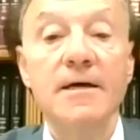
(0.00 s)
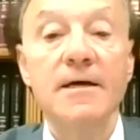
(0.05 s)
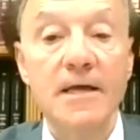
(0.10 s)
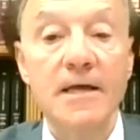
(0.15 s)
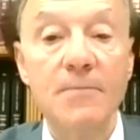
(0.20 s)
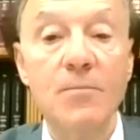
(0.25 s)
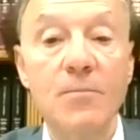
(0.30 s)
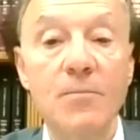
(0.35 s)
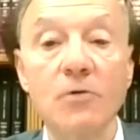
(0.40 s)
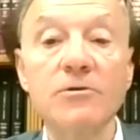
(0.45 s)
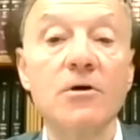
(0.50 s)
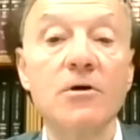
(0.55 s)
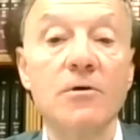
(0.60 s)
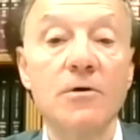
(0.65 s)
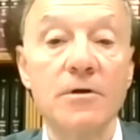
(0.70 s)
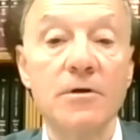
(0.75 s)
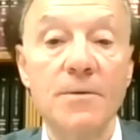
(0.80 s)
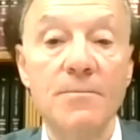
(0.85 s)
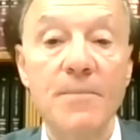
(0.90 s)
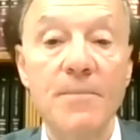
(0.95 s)
They both go
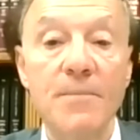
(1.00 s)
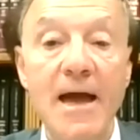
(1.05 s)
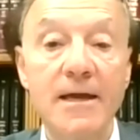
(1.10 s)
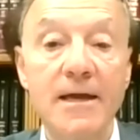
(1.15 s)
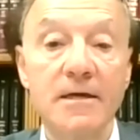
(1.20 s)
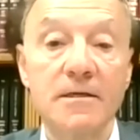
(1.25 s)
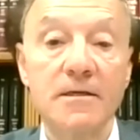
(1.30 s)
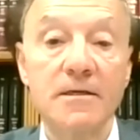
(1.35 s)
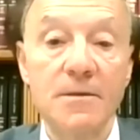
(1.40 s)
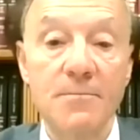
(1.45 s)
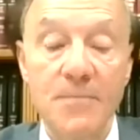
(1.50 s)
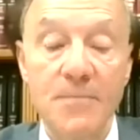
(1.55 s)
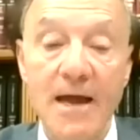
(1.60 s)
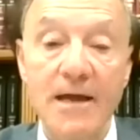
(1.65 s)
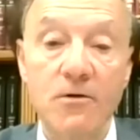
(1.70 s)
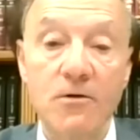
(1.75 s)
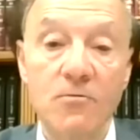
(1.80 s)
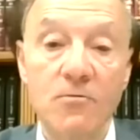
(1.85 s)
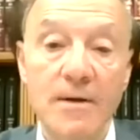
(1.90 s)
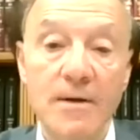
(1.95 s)
to the bank and the
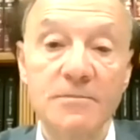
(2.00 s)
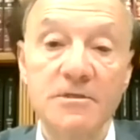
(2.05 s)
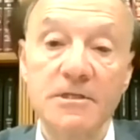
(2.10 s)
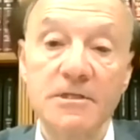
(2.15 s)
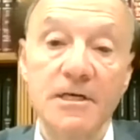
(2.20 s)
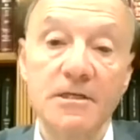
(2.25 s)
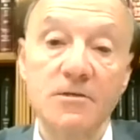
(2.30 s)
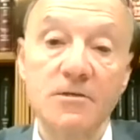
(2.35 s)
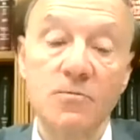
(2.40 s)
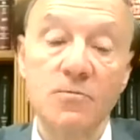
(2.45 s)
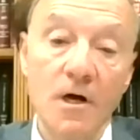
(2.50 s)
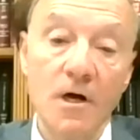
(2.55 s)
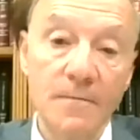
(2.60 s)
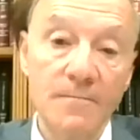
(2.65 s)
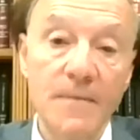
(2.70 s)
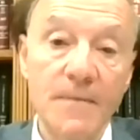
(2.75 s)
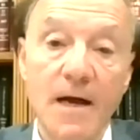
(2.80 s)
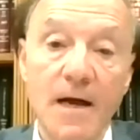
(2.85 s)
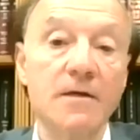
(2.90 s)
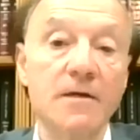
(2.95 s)
bank rep says, well,
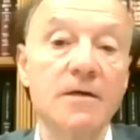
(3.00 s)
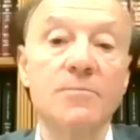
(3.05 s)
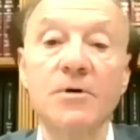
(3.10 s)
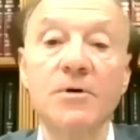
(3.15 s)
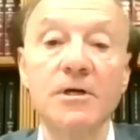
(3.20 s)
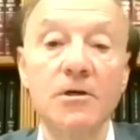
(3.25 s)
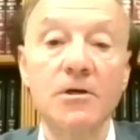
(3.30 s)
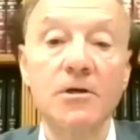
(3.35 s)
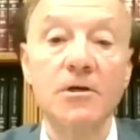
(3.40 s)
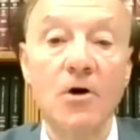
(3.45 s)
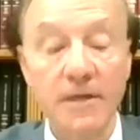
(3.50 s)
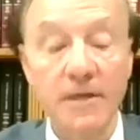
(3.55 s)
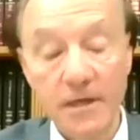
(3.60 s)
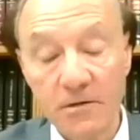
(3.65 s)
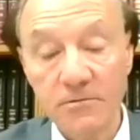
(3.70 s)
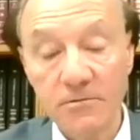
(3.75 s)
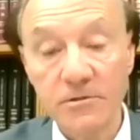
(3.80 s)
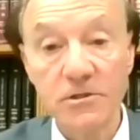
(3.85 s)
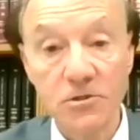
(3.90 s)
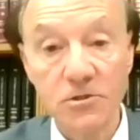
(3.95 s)
I'm going to put you on
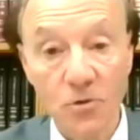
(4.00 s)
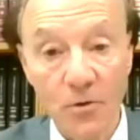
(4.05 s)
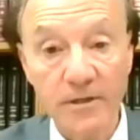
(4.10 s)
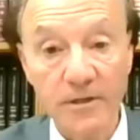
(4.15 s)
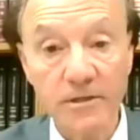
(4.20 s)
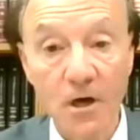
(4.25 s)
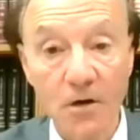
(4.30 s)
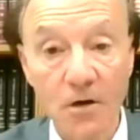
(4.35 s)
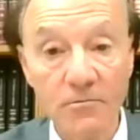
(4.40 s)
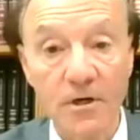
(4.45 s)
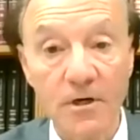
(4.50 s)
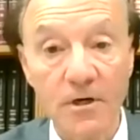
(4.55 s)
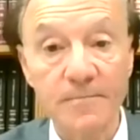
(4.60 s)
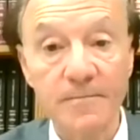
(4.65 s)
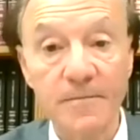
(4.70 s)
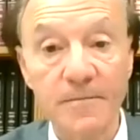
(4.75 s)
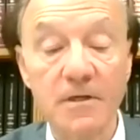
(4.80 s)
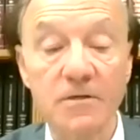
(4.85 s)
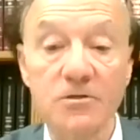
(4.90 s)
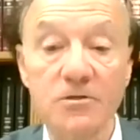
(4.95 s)
here as a joint owner.
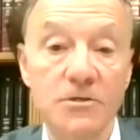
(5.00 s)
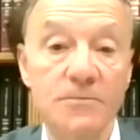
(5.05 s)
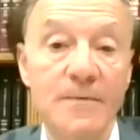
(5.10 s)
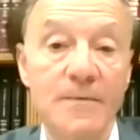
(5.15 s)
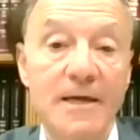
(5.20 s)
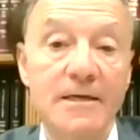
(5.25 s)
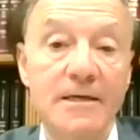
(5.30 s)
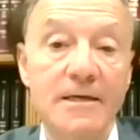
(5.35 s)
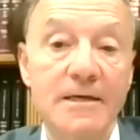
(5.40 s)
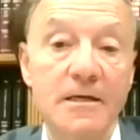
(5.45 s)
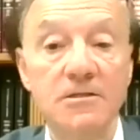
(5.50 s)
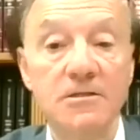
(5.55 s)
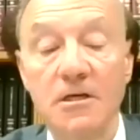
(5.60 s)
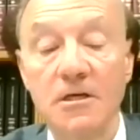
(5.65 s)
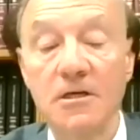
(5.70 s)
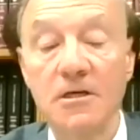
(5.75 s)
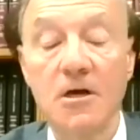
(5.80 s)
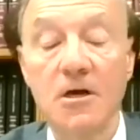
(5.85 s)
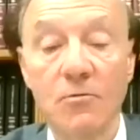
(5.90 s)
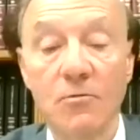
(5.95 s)
It'll just make it easy. You
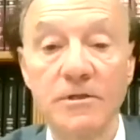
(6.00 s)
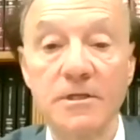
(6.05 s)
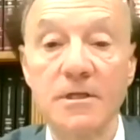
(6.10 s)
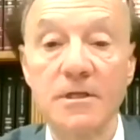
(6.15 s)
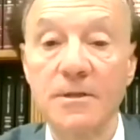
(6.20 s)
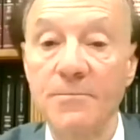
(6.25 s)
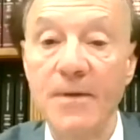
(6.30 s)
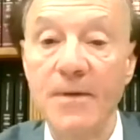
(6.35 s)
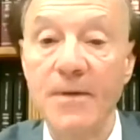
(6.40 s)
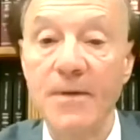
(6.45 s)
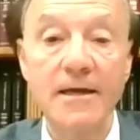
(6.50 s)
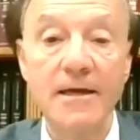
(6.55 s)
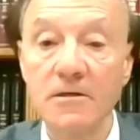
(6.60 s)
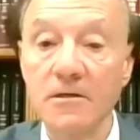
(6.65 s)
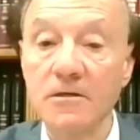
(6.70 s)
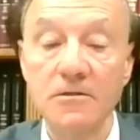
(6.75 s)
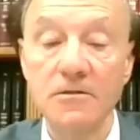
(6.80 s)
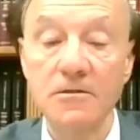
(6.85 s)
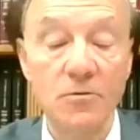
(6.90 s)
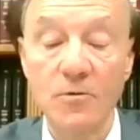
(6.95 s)
can go into the bank. You
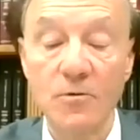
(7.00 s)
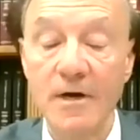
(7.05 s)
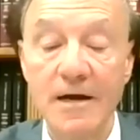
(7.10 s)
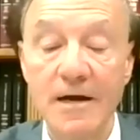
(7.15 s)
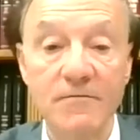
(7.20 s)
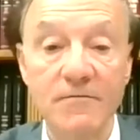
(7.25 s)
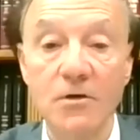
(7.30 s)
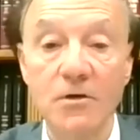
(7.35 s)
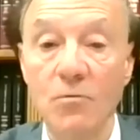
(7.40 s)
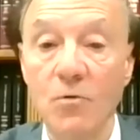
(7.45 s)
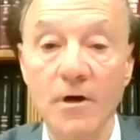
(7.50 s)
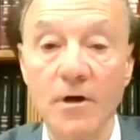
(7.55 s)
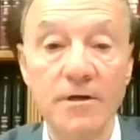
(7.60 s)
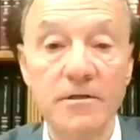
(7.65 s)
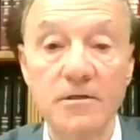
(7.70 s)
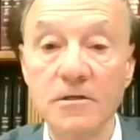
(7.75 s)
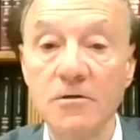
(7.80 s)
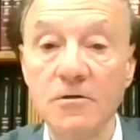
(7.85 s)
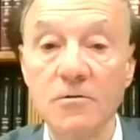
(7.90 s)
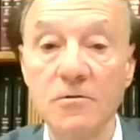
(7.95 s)
can do whatever you want to
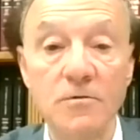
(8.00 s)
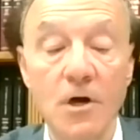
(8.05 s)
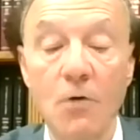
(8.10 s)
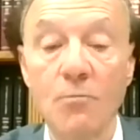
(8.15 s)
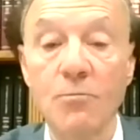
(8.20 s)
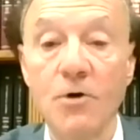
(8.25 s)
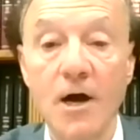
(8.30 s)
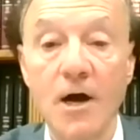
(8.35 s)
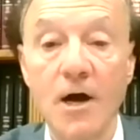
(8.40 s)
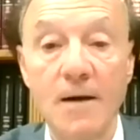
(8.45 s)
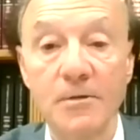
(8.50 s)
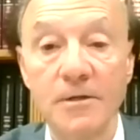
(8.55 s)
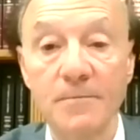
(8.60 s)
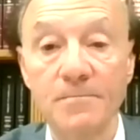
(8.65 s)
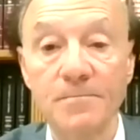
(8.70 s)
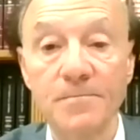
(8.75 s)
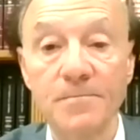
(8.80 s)
do. No problem.